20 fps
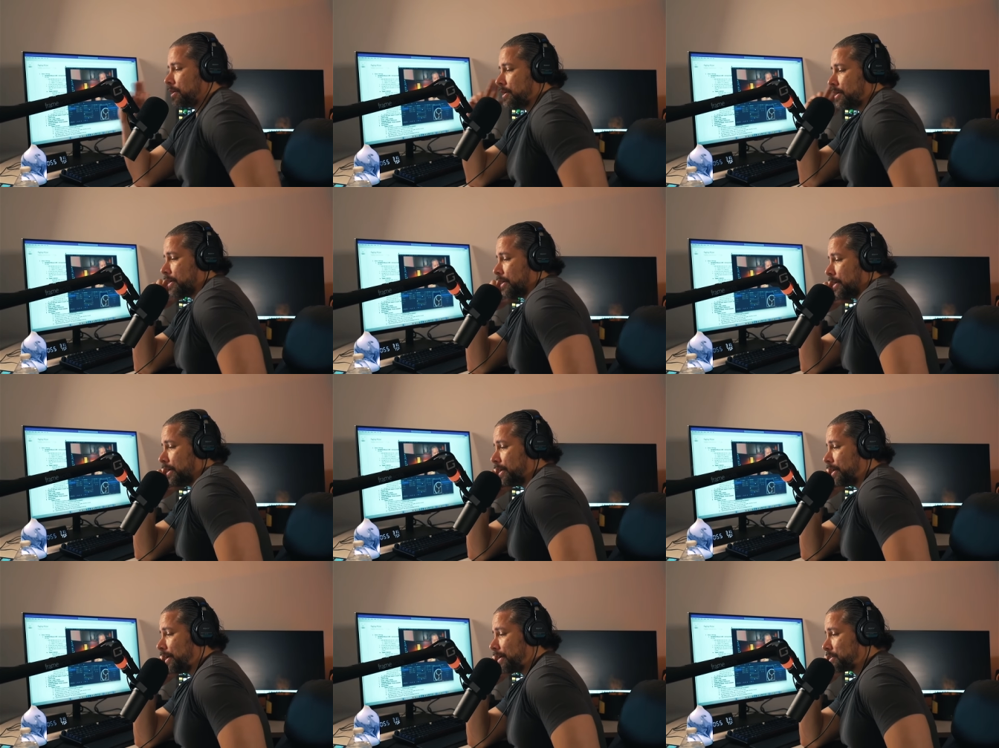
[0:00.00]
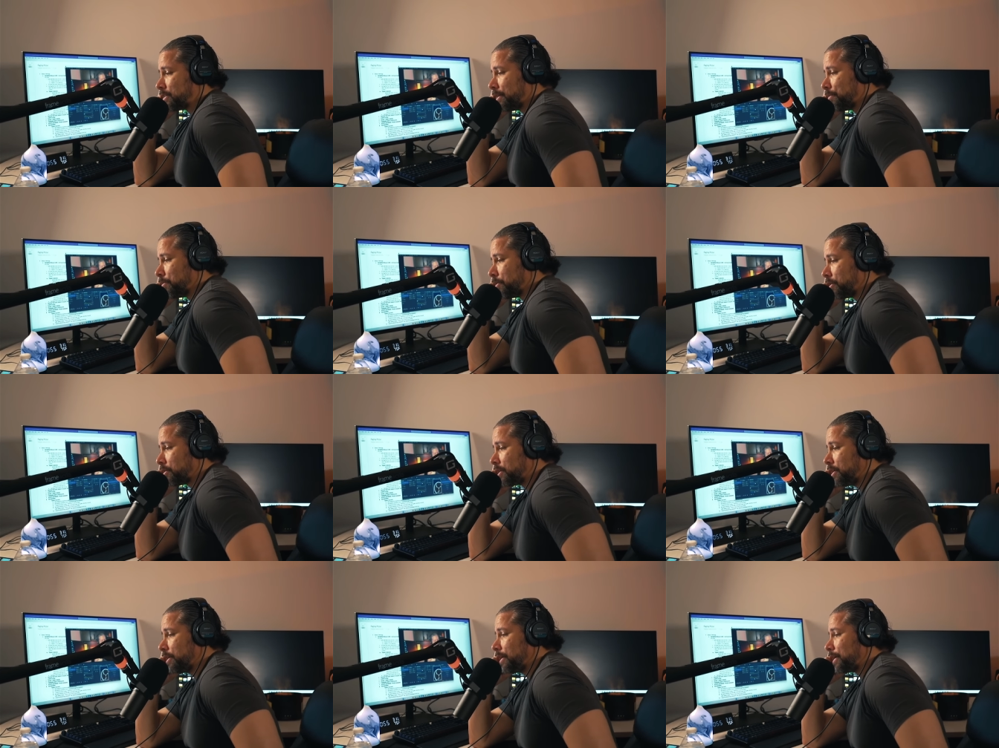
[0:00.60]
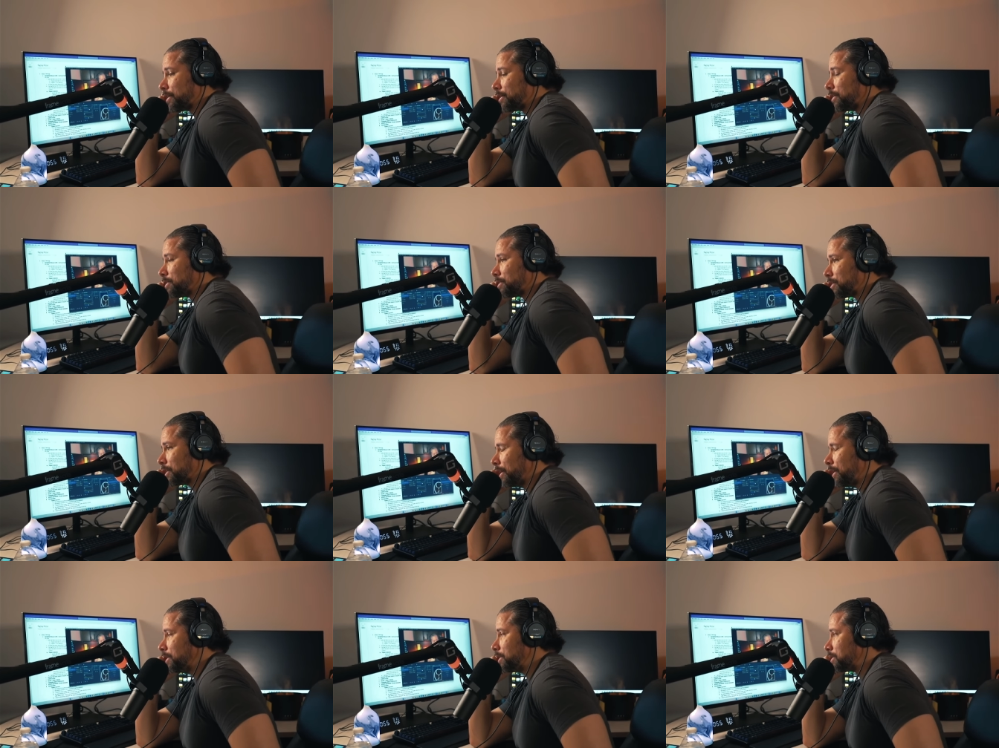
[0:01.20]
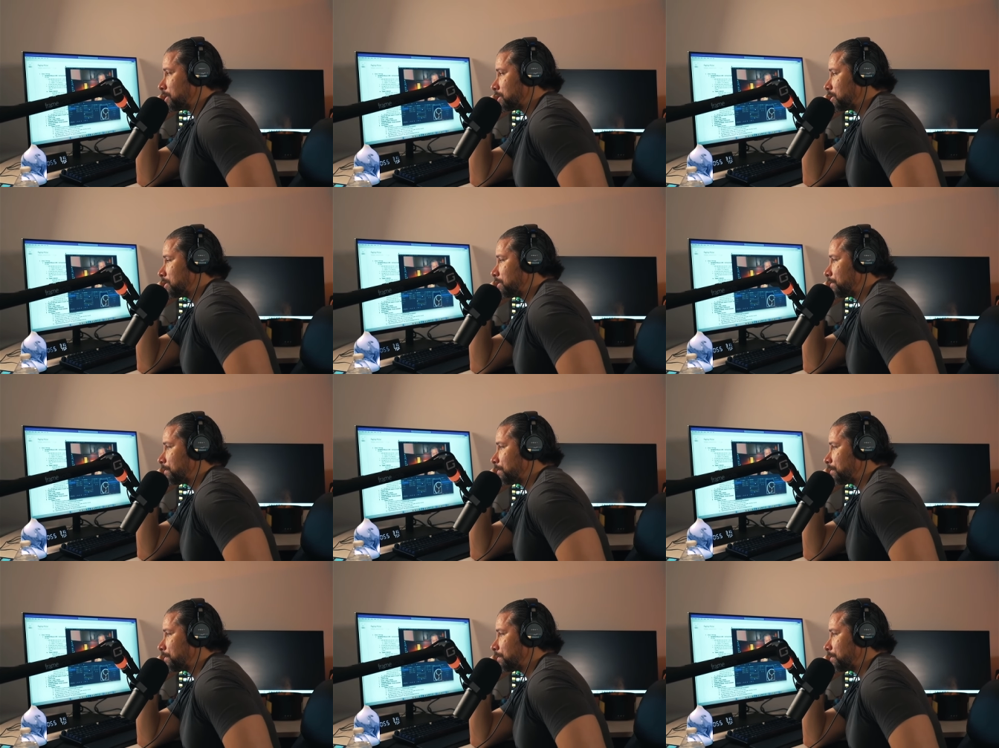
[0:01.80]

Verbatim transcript: And as I'm looking at this case,